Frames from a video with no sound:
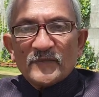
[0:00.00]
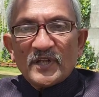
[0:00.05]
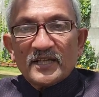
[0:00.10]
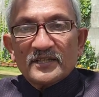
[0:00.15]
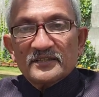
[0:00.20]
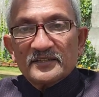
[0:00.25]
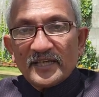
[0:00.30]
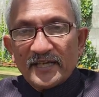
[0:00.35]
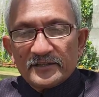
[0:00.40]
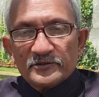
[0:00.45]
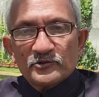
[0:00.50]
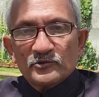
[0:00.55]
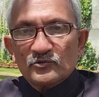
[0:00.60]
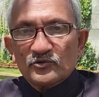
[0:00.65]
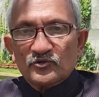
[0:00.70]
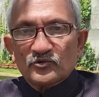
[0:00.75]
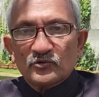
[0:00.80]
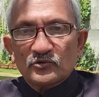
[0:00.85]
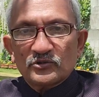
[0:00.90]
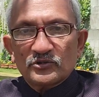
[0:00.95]
And then you
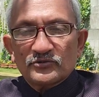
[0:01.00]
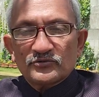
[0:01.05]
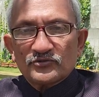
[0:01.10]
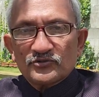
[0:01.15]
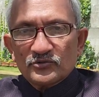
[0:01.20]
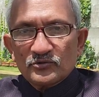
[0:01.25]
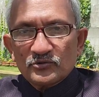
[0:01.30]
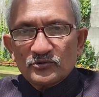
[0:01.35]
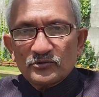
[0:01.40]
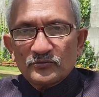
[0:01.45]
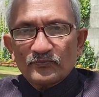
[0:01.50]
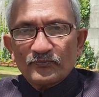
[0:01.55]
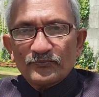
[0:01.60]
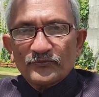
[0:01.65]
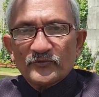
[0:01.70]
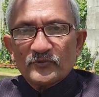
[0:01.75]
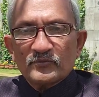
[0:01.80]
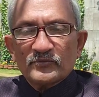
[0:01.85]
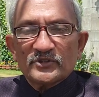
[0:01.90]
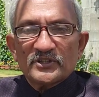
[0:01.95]
sold. So,
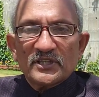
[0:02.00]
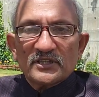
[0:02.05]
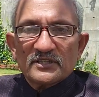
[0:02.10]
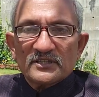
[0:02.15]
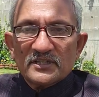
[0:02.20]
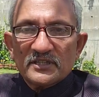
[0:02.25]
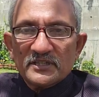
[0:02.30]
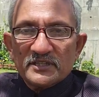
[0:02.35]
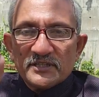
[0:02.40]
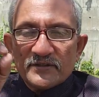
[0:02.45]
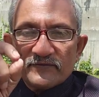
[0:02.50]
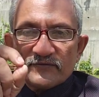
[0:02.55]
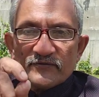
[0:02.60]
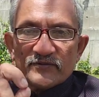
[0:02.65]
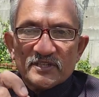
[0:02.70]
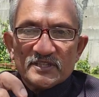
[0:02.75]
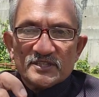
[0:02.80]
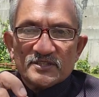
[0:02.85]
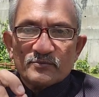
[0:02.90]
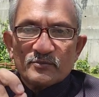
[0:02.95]
there is a
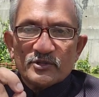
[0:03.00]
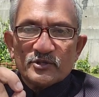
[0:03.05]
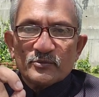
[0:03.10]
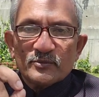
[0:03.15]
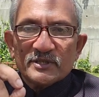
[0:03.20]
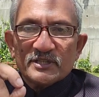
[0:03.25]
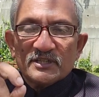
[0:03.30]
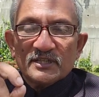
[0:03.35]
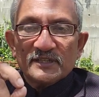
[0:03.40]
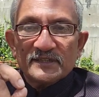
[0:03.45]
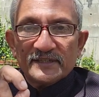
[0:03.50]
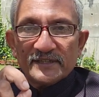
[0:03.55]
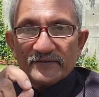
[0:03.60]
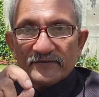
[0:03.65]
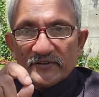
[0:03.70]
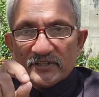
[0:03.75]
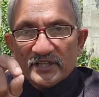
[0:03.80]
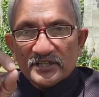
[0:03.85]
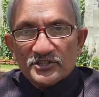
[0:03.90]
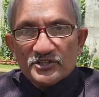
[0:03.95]
difference between a
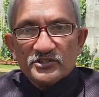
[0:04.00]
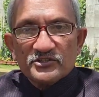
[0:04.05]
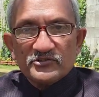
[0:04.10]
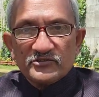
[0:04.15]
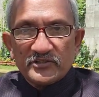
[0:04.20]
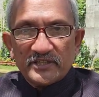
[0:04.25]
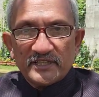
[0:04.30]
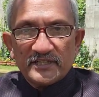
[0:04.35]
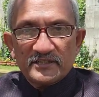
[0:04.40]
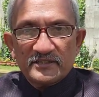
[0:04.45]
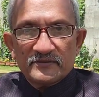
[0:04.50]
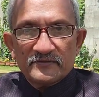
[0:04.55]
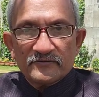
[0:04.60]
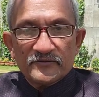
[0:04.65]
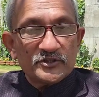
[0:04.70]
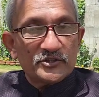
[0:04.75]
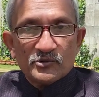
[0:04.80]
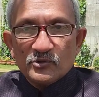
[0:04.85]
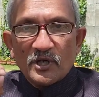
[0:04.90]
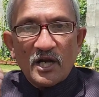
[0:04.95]
leveraged trade,
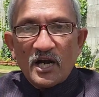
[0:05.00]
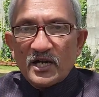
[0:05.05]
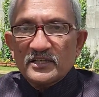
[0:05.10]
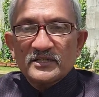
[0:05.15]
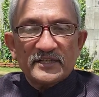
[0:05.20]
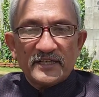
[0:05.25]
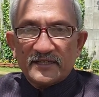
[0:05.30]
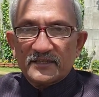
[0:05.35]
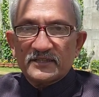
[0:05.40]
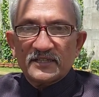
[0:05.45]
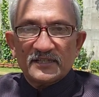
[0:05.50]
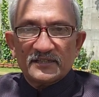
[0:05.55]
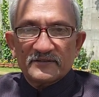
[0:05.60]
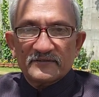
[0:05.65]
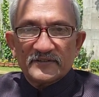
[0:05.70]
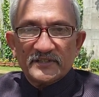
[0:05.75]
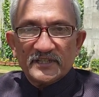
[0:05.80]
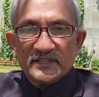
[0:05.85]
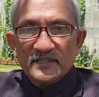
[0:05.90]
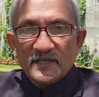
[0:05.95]
which you can't take
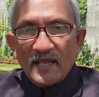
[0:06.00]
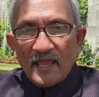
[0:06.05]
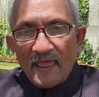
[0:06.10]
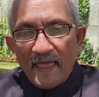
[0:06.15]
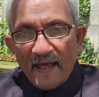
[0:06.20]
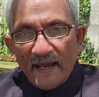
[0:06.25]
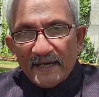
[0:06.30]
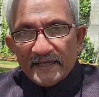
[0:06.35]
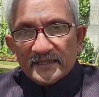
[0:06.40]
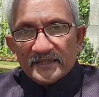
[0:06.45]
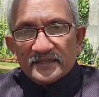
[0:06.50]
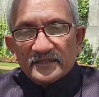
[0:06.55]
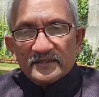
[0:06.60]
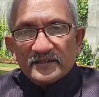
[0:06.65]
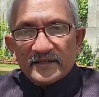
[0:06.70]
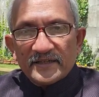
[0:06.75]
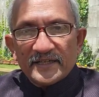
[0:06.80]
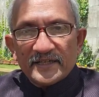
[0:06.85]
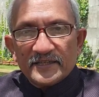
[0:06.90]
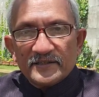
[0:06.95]
delivery, and a
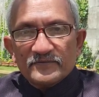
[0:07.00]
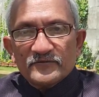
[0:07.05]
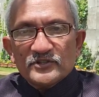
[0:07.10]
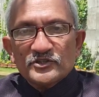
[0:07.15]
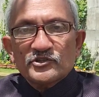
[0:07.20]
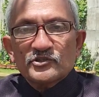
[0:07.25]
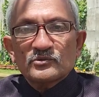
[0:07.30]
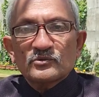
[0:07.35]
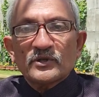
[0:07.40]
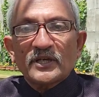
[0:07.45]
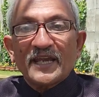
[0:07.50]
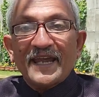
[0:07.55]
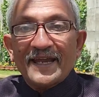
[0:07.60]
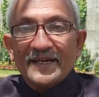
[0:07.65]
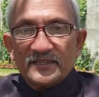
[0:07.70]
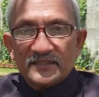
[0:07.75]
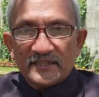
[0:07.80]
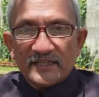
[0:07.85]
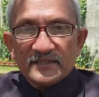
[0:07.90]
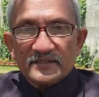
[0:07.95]
trade which you
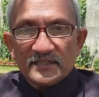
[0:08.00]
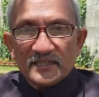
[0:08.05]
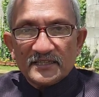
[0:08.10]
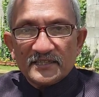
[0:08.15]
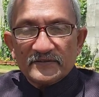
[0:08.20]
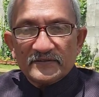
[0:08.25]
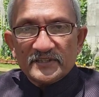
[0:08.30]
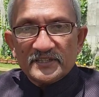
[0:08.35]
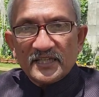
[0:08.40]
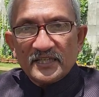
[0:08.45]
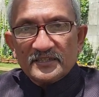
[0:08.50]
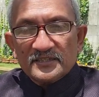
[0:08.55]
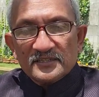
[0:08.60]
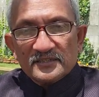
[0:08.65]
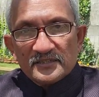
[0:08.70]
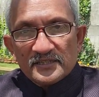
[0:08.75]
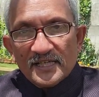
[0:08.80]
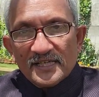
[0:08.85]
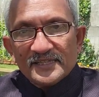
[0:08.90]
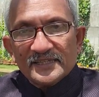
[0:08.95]
can take delivery. That is
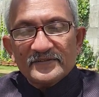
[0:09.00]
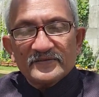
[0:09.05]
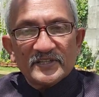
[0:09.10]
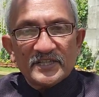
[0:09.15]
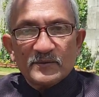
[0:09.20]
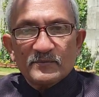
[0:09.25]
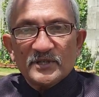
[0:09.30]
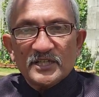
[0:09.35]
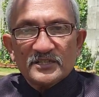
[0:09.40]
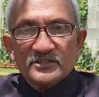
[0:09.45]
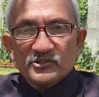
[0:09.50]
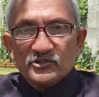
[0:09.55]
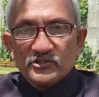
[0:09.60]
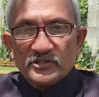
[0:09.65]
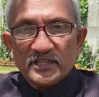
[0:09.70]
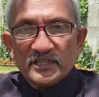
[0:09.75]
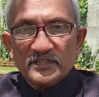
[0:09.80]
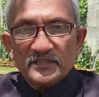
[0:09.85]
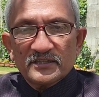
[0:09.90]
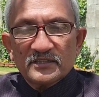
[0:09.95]
delivery based
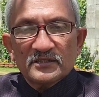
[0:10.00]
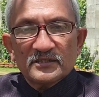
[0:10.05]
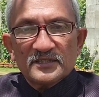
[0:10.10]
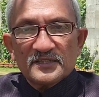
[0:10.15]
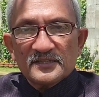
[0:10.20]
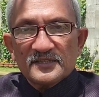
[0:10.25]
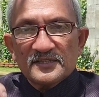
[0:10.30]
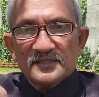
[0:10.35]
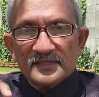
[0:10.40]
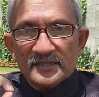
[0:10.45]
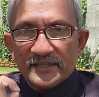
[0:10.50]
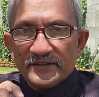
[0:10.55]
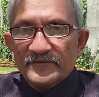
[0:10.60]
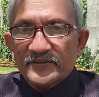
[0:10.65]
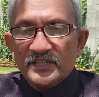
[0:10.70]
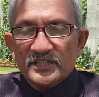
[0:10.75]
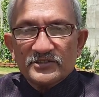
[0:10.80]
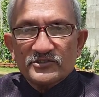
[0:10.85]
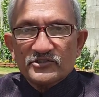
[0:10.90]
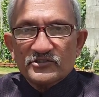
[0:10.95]
trading, this is
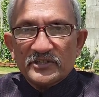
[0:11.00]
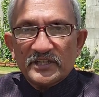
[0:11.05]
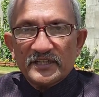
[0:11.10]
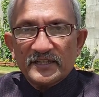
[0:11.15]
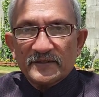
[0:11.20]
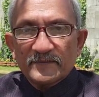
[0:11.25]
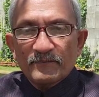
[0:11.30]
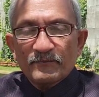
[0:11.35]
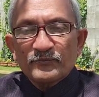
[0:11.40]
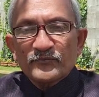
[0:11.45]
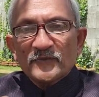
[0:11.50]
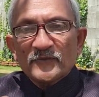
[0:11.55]
leverage trading